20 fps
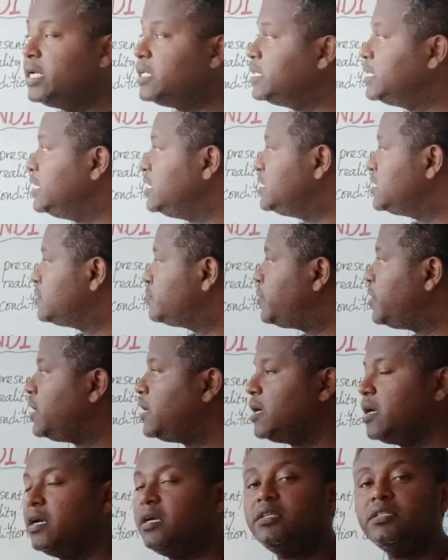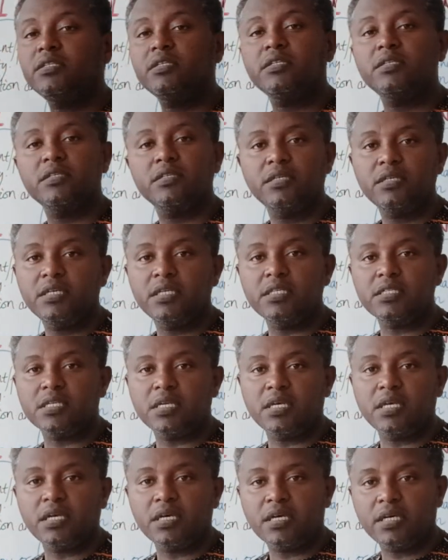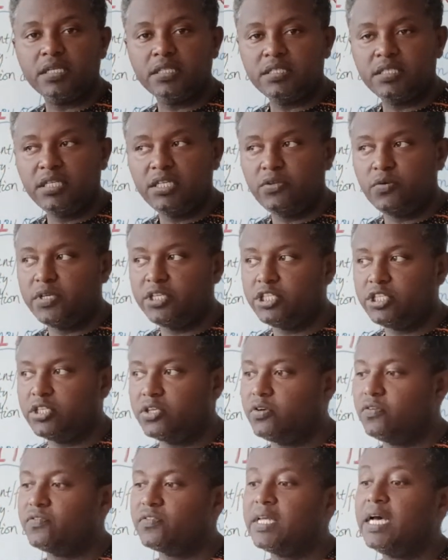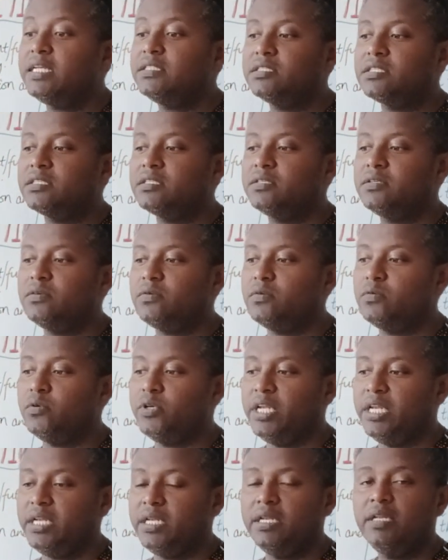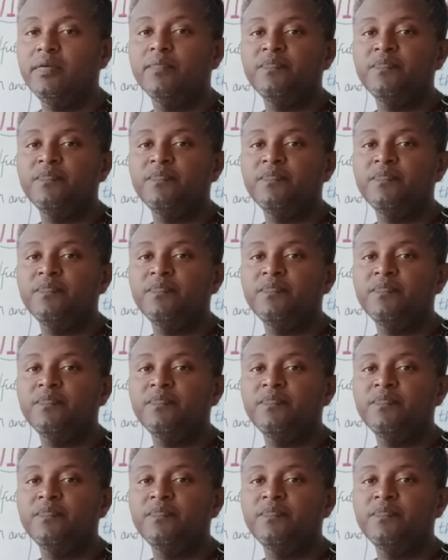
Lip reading: this part is a continuation of that. We'll